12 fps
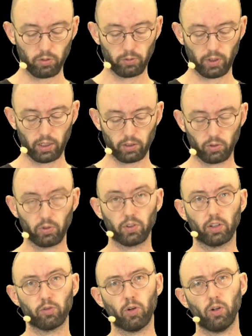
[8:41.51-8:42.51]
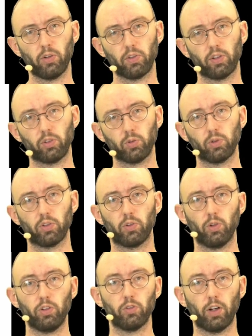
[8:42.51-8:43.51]
of values that falls into a
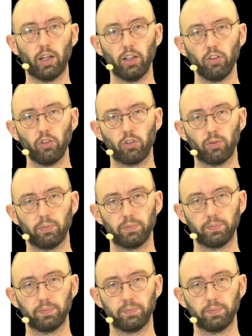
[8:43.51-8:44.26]
certain range